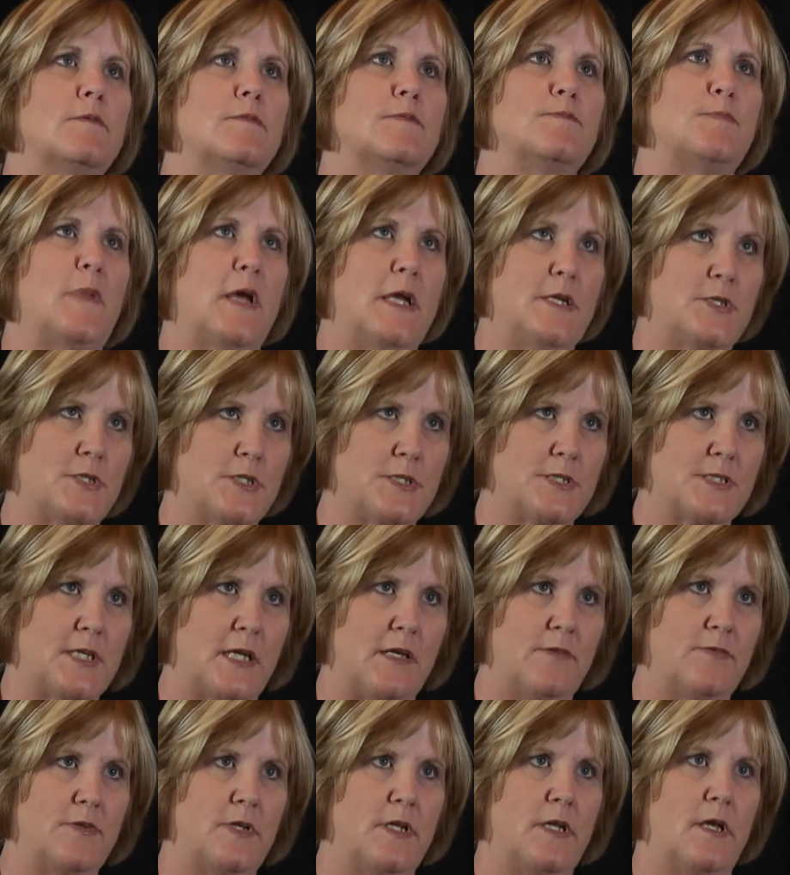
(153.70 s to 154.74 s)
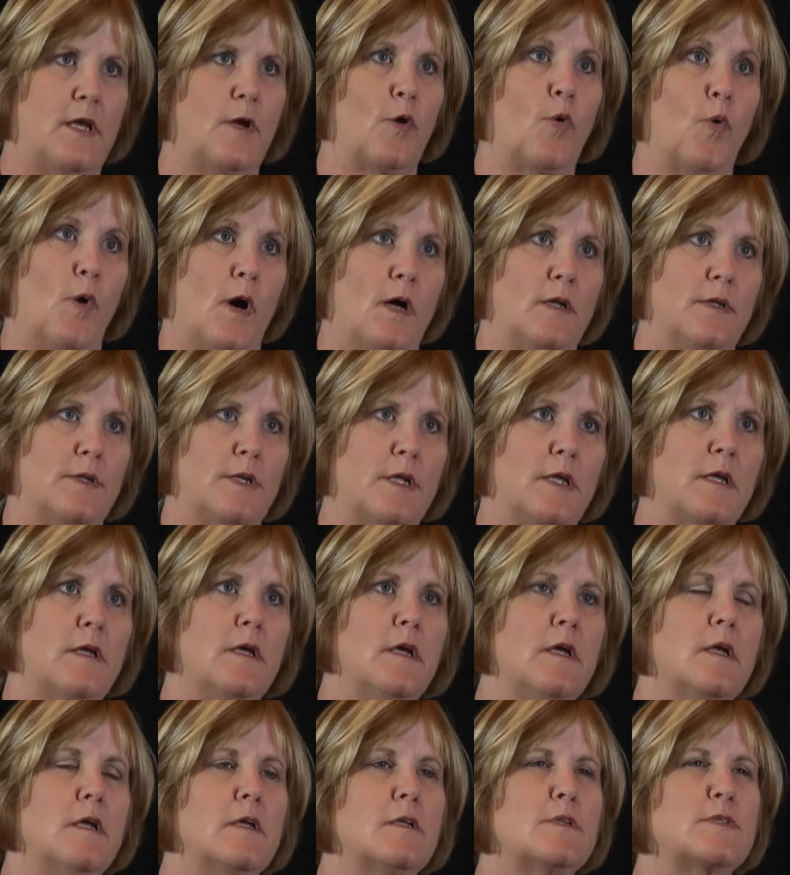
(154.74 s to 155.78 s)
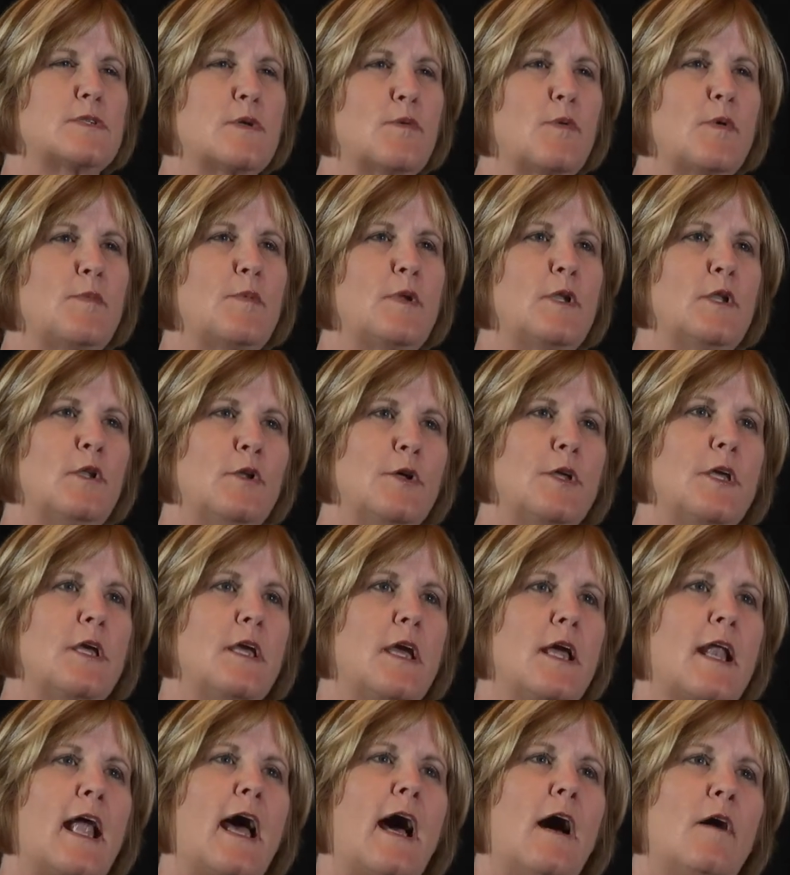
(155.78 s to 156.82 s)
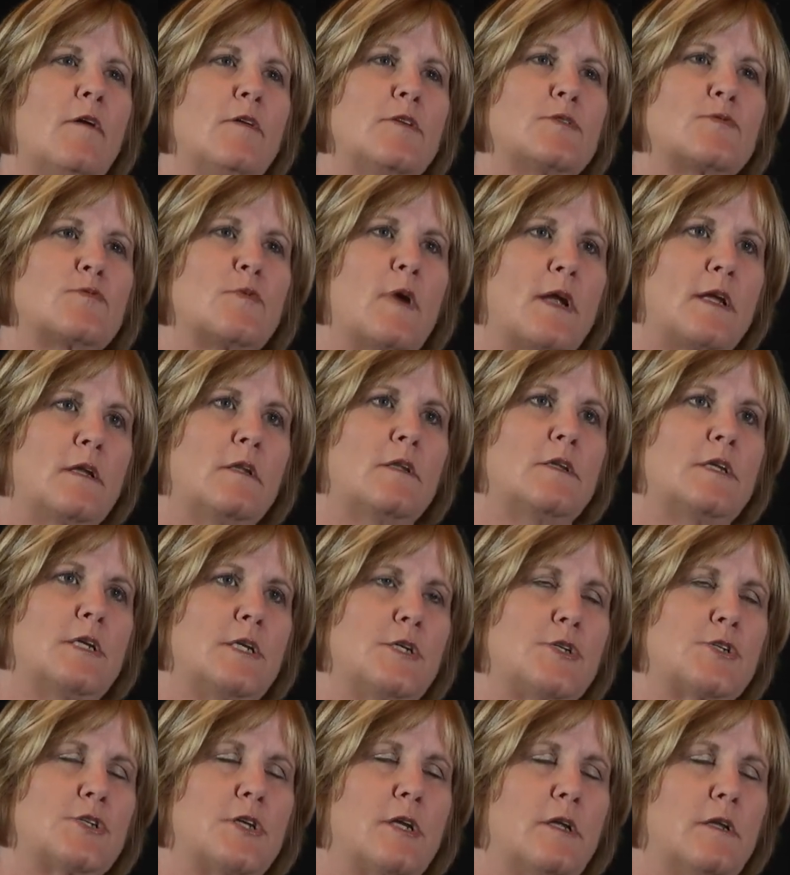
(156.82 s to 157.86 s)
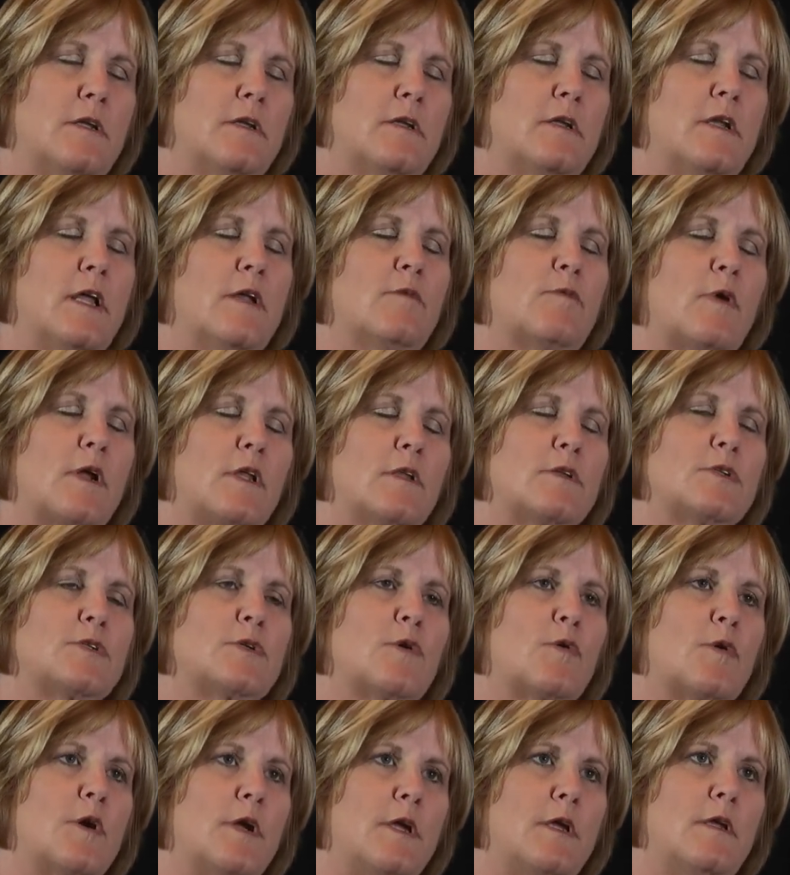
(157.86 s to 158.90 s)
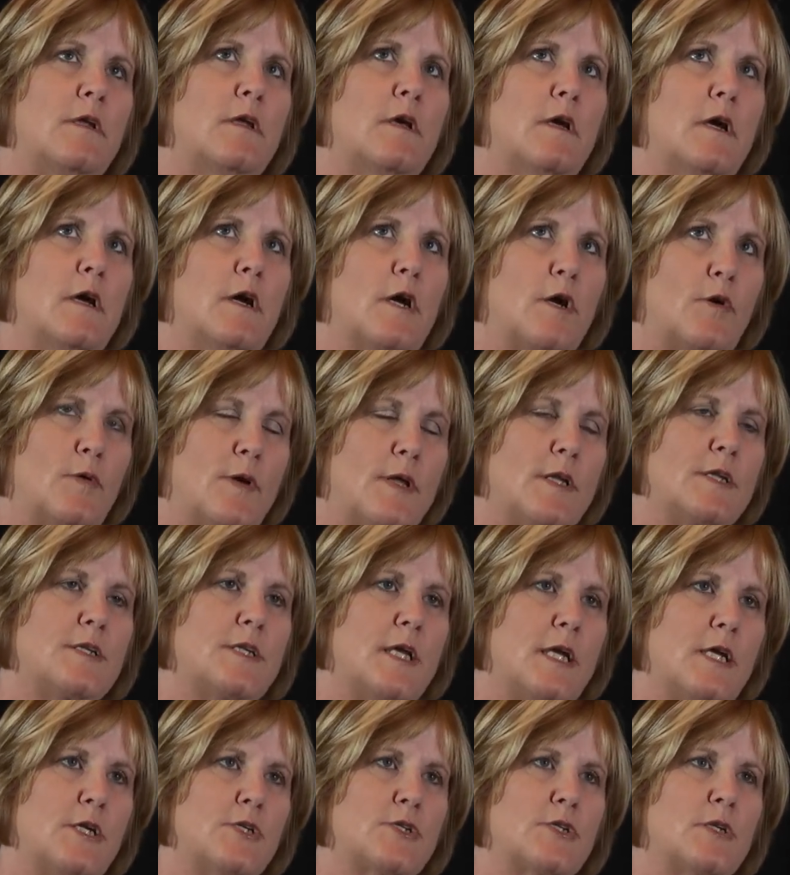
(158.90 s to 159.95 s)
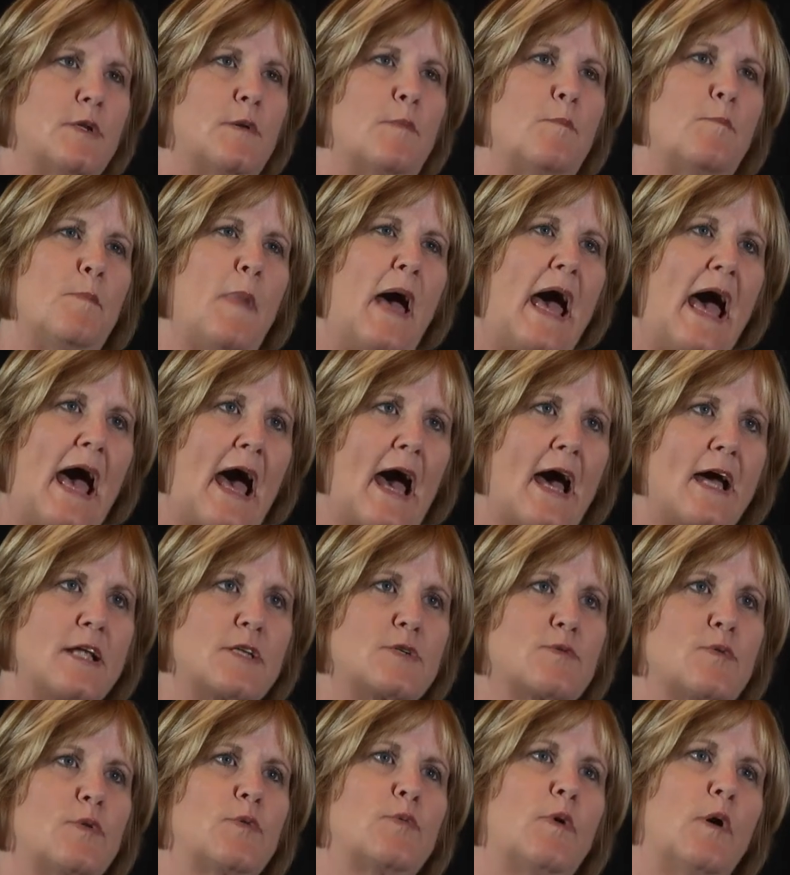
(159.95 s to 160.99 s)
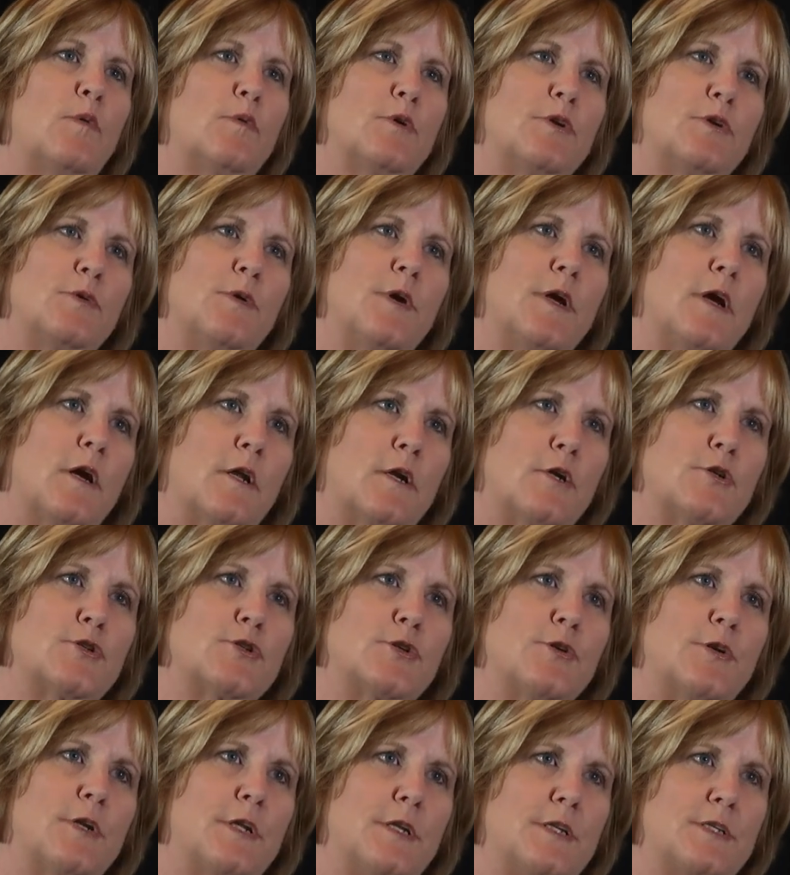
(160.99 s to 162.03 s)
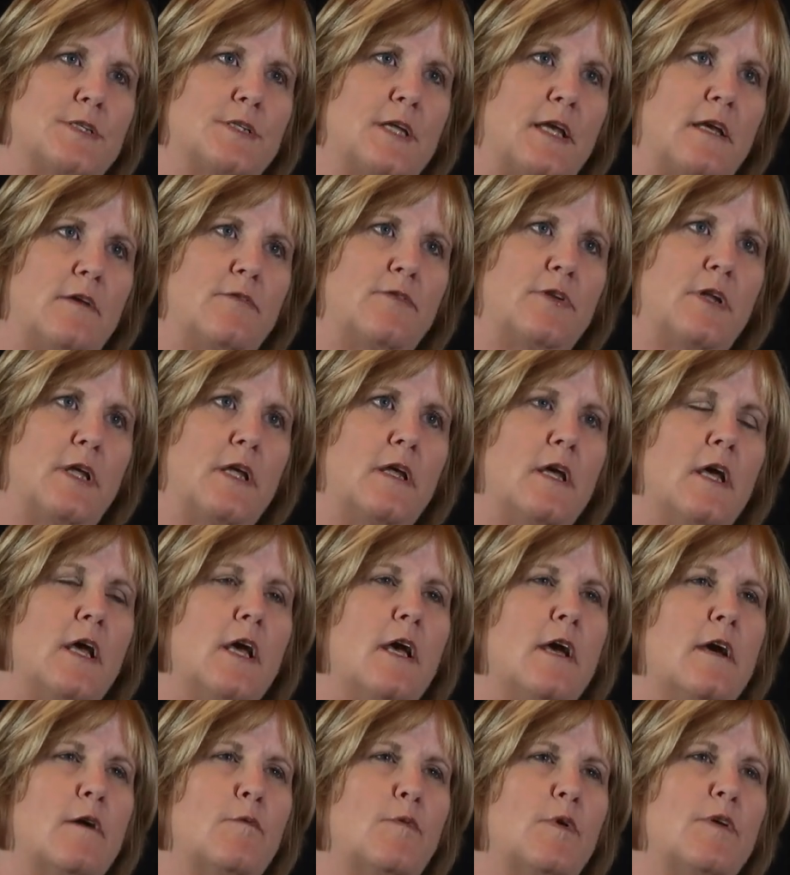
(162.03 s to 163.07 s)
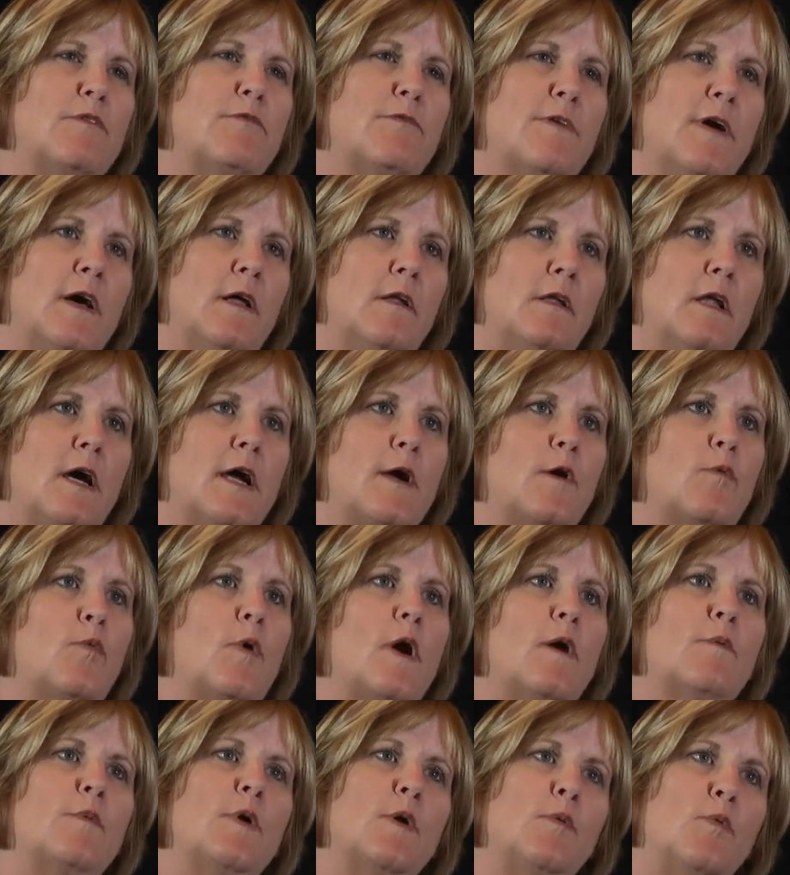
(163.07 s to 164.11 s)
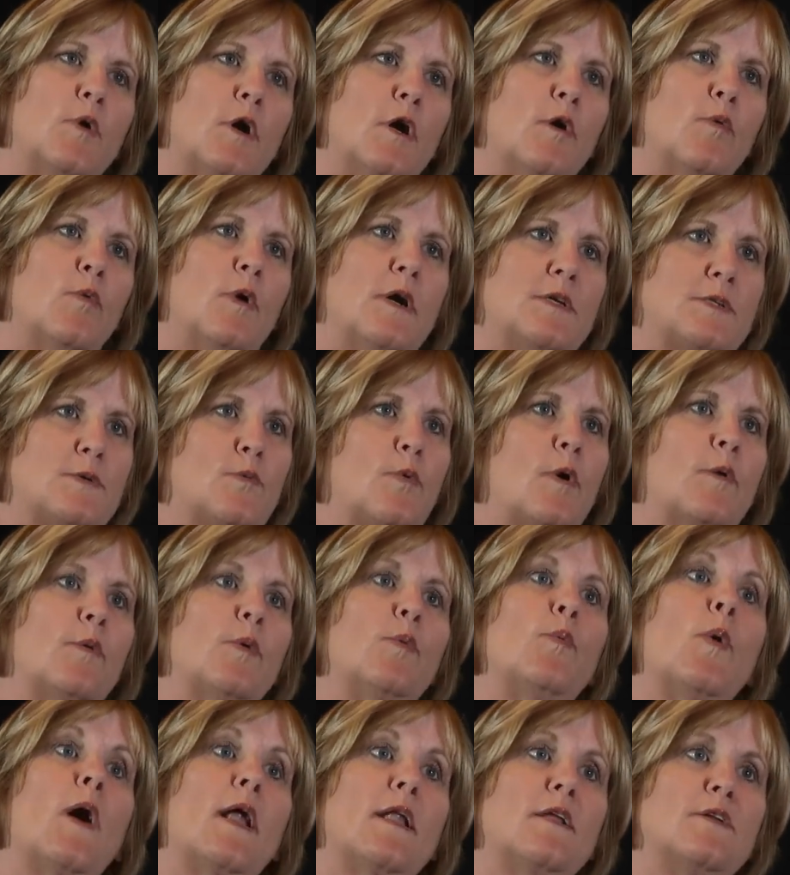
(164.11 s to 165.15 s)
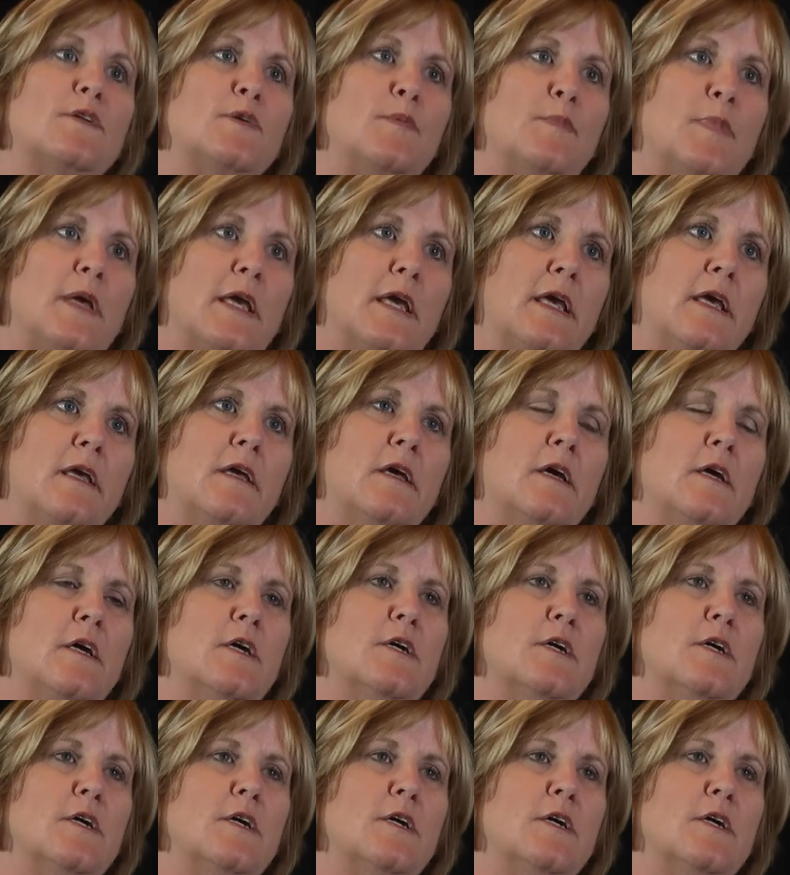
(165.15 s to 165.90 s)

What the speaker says: patient safety and quality. And so we've been looking at how does regulation and regulatory accreditation match with what we're doing on our journey to safety. And we felt like where we were wasn't where we wanted to be.